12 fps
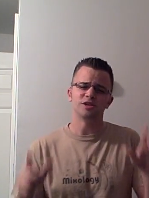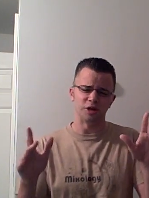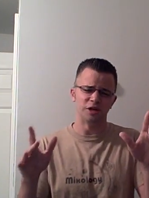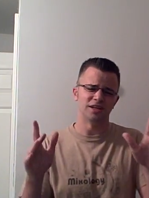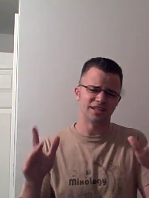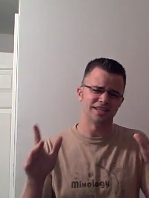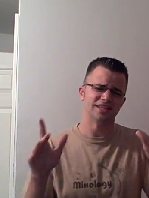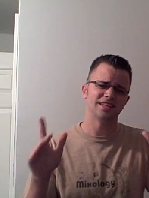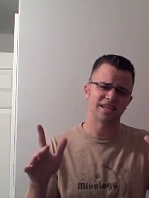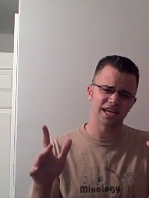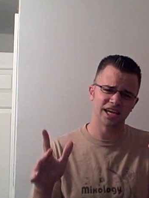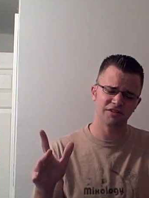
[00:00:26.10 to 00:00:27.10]
Does this
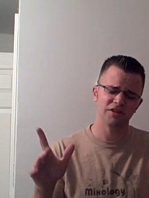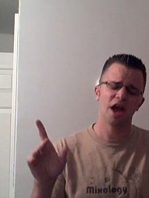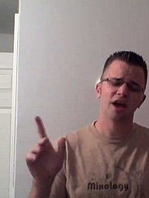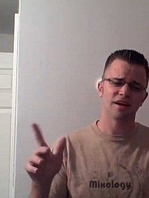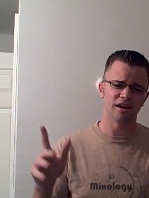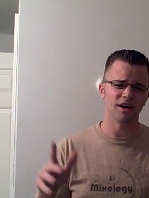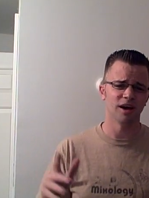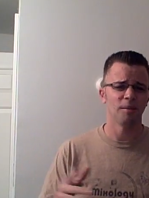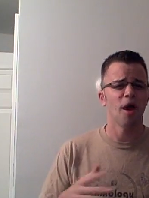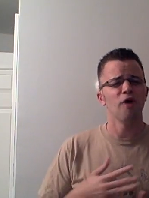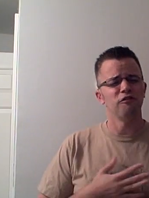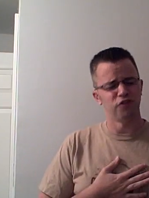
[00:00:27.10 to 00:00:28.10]
gift come
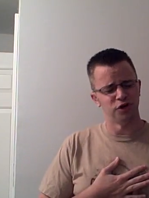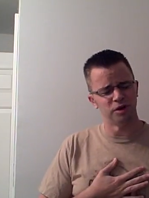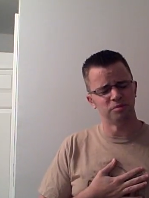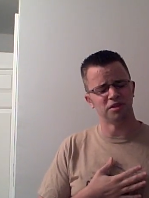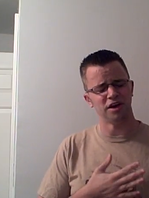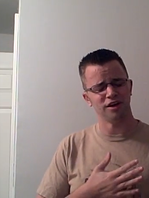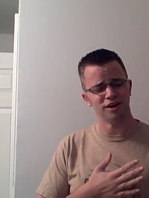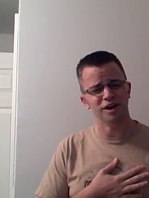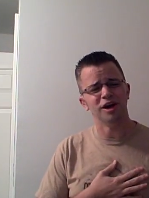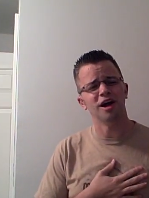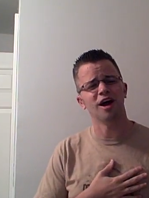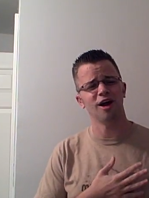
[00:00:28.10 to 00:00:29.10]
from
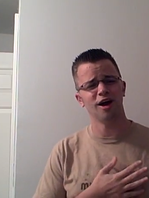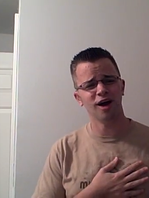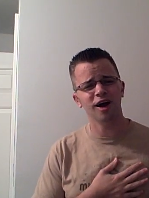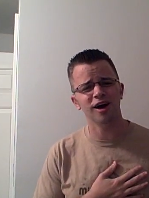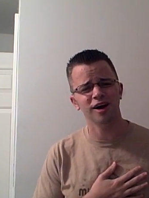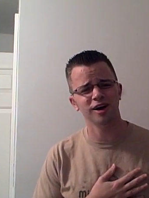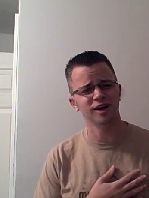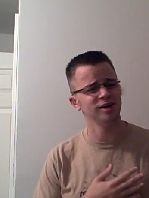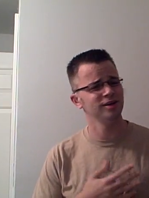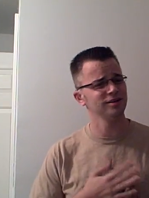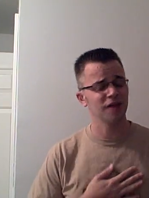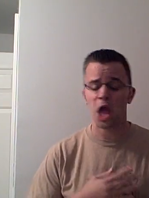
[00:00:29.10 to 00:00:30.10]
the
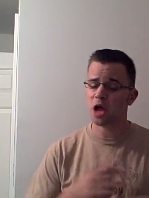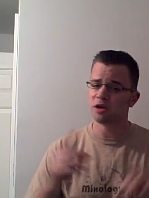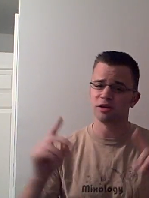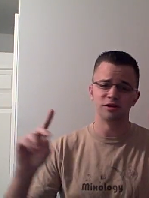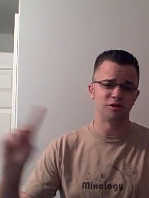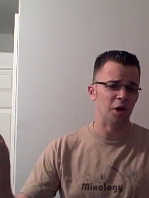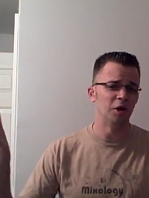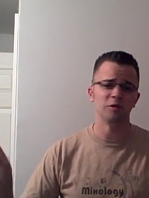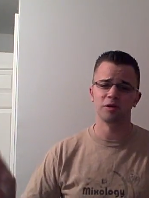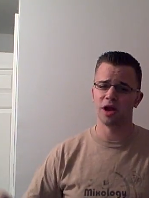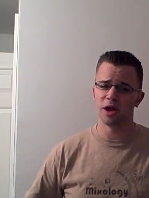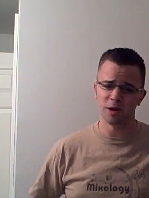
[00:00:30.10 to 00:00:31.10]
heart?
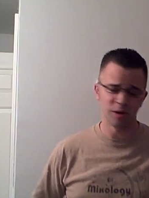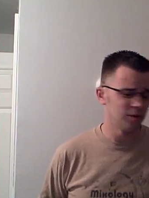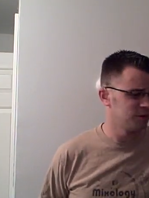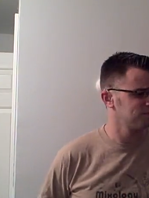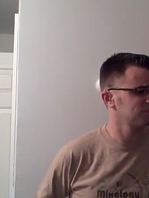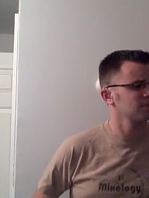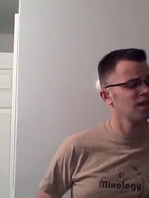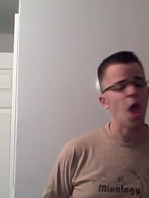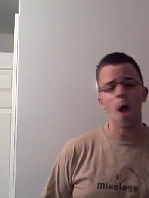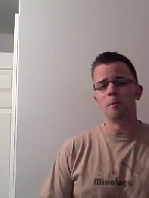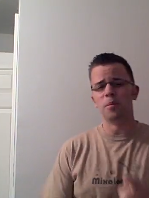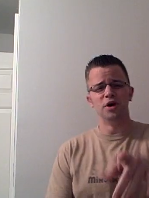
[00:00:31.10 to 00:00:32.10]
don't know.
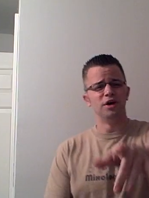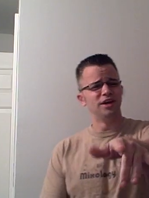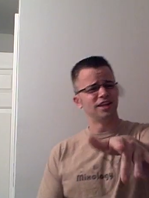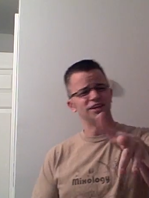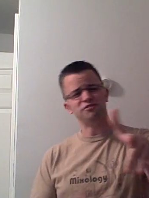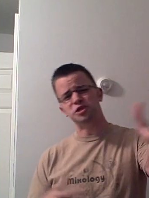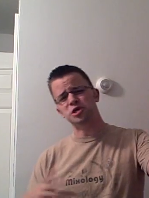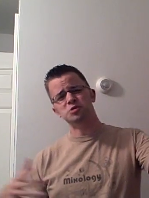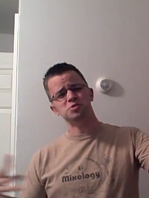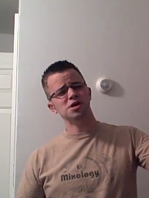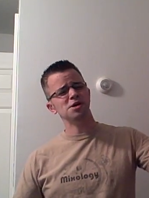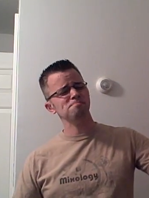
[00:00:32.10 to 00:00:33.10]
But if
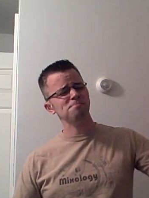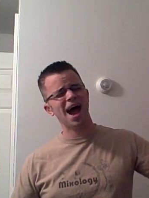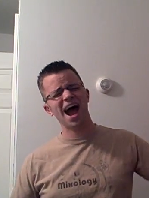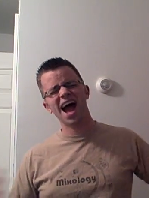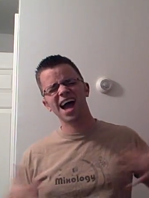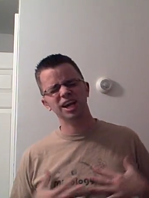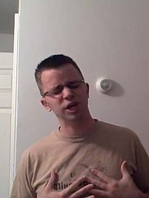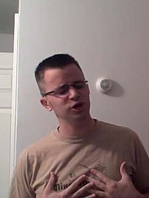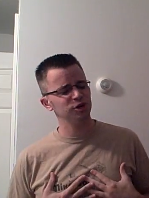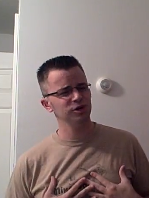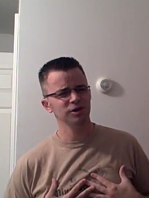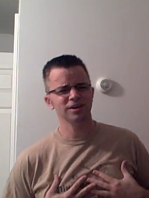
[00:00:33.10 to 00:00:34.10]
you were my
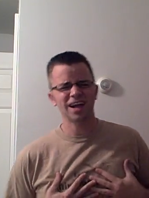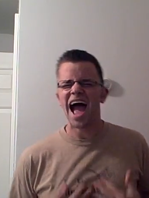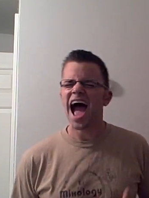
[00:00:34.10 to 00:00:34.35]
girl,